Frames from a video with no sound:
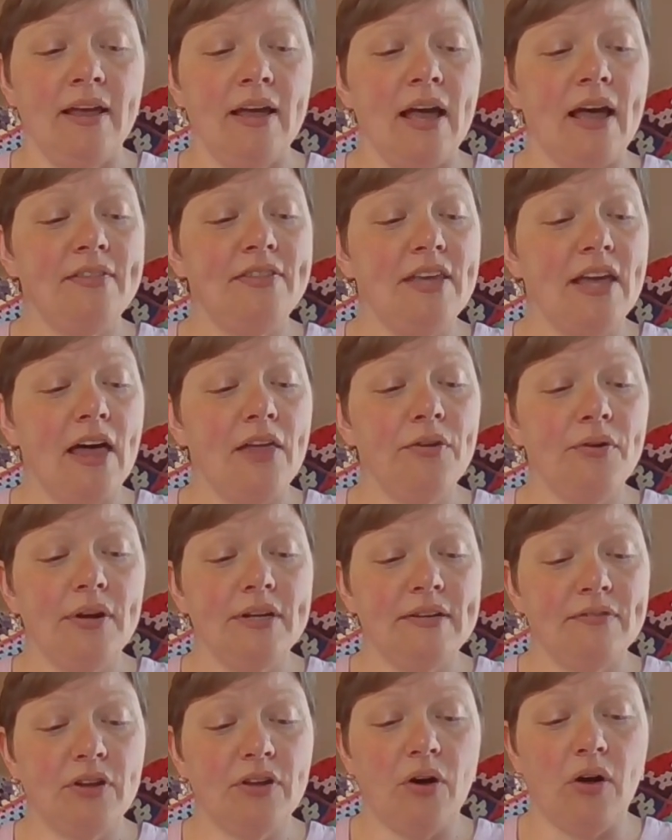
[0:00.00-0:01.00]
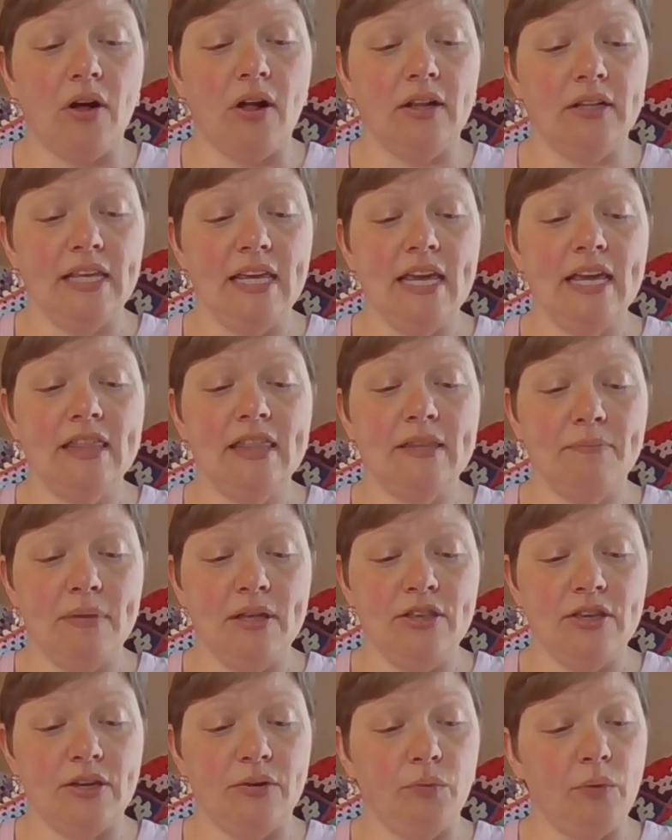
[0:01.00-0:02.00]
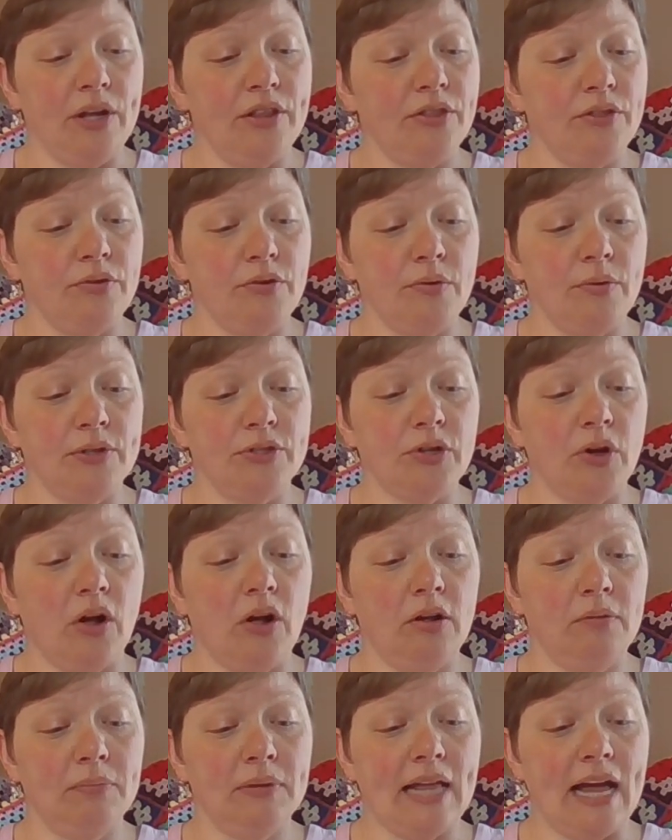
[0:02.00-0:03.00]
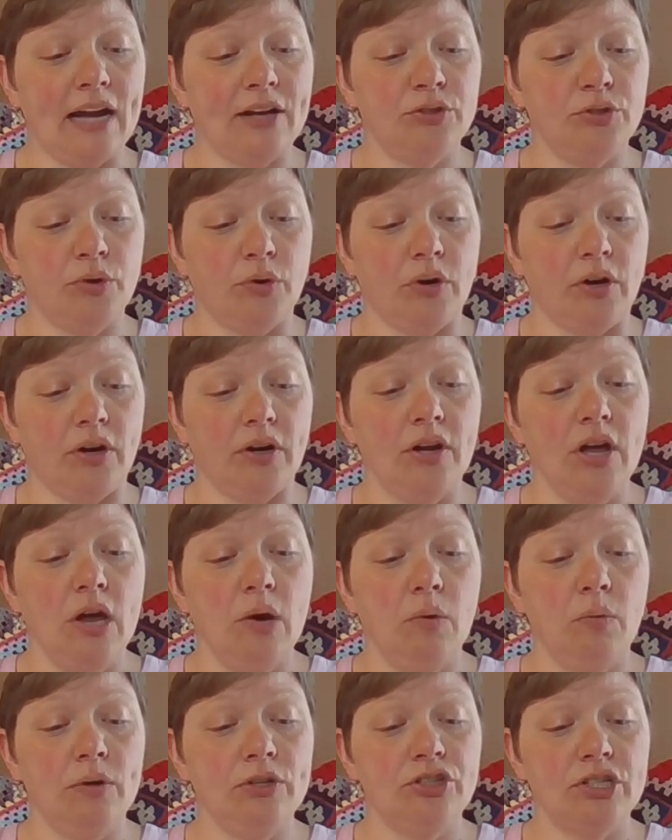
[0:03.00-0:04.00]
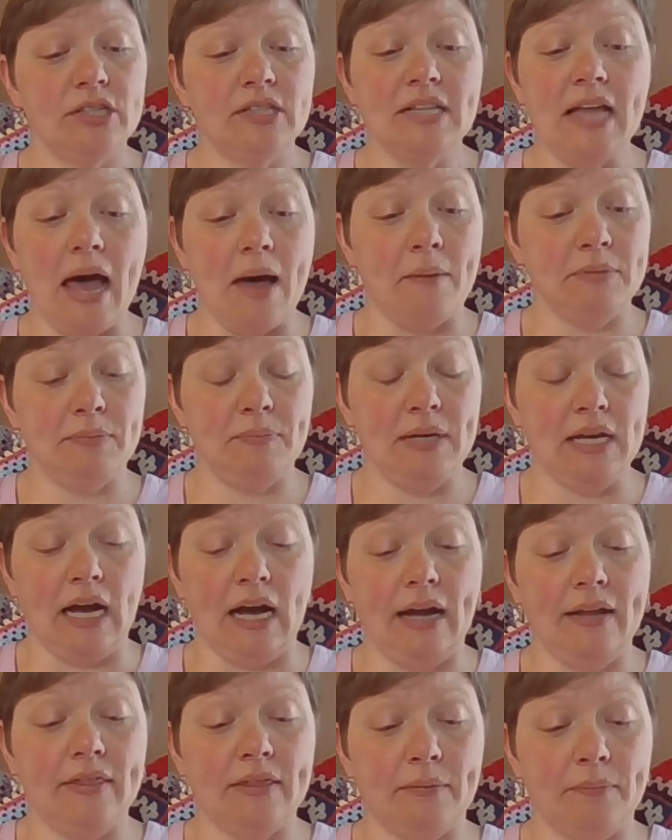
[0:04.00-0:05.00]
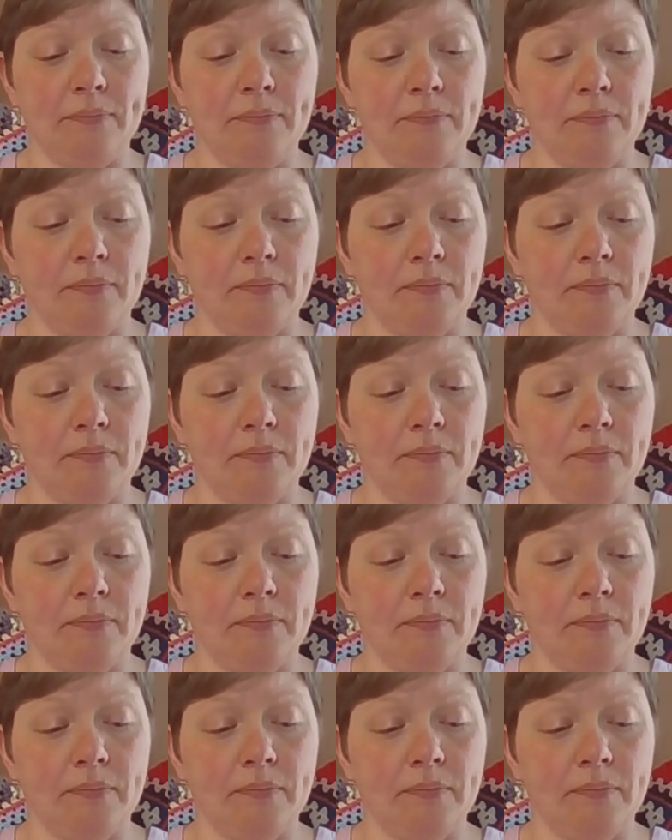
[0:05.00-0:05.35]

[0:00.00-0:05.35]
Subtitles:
At the other end of the hall, he and the minion went through a tall black door which slammed behind them.